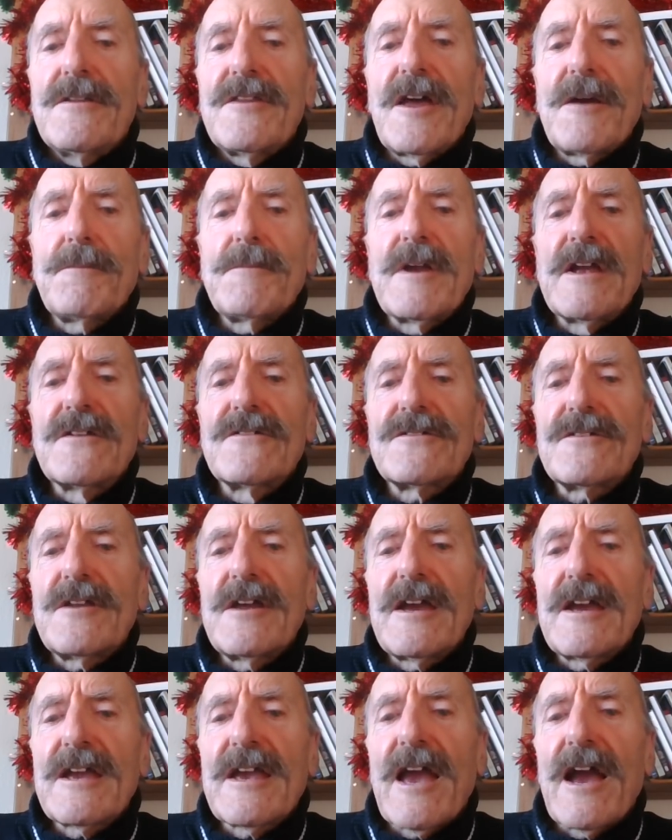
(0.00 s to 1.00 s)
that means
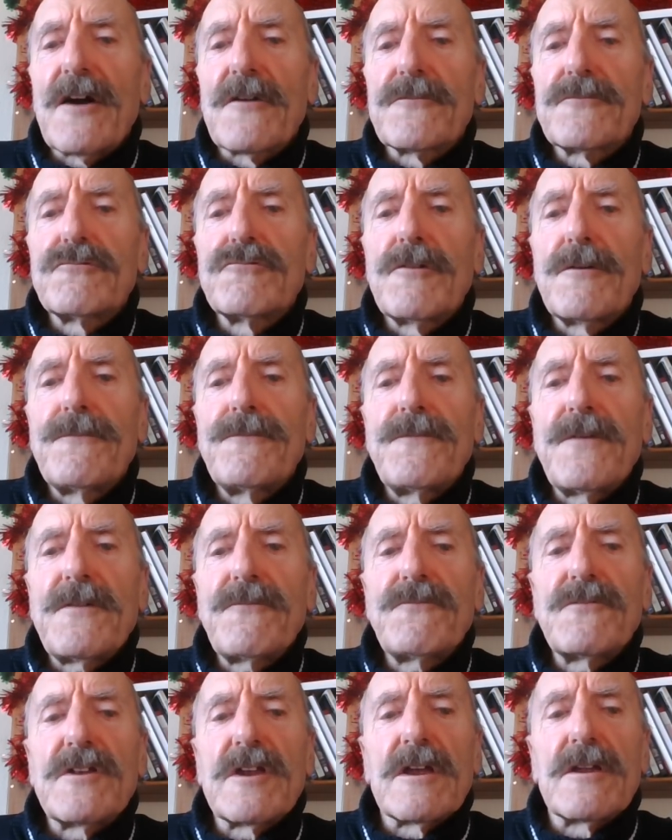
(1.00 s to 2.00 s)
they account for a
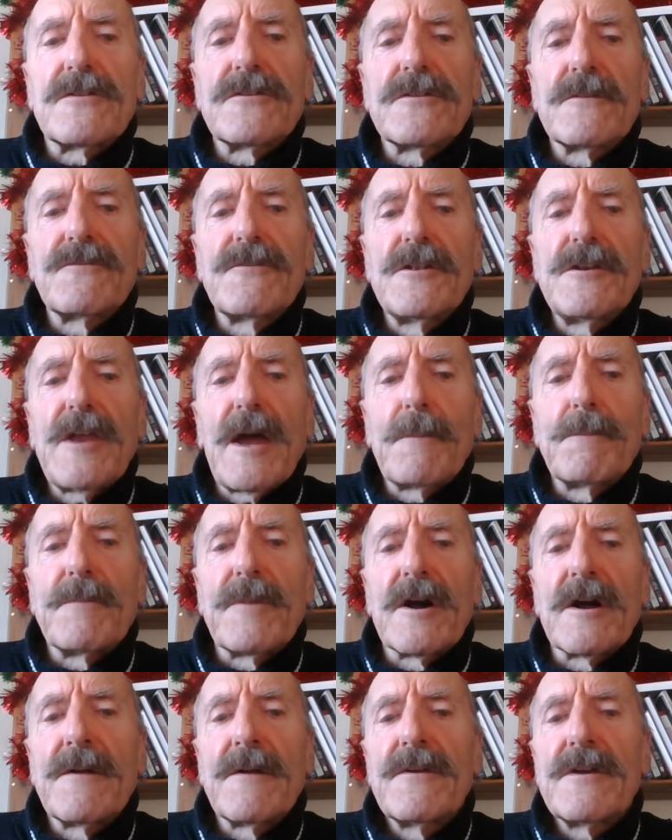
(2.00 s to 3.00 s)
50th of the
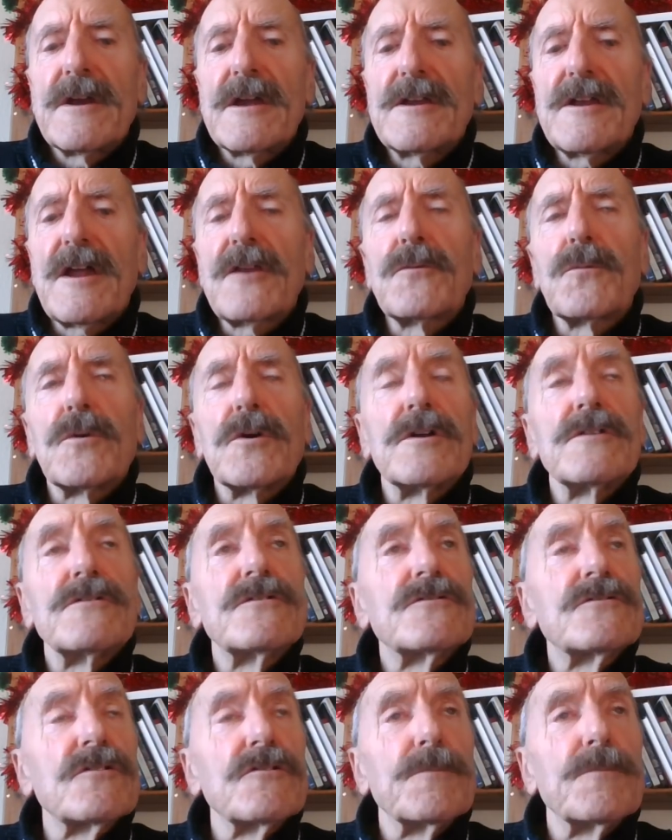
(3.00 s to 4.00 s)
number, in other
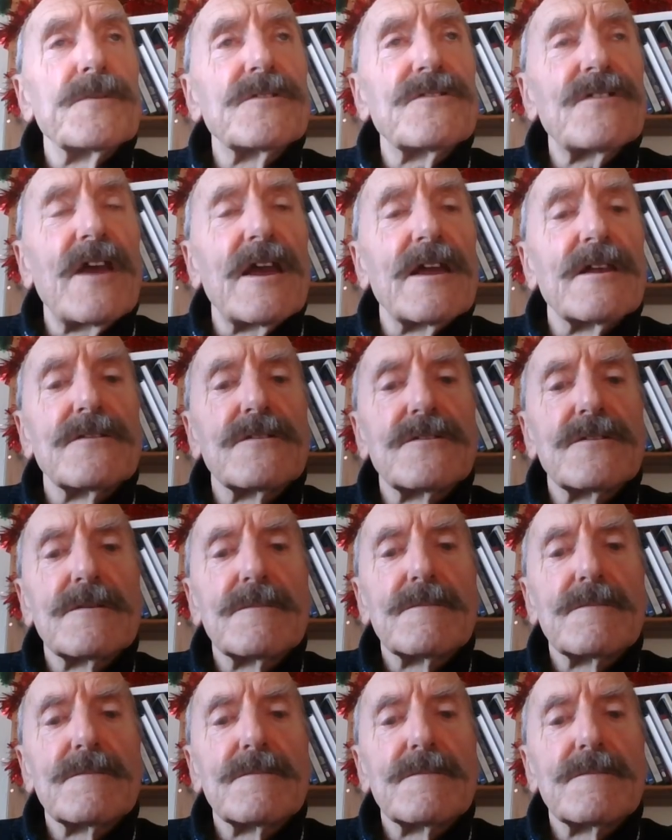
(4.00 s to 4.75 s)
words, 2%.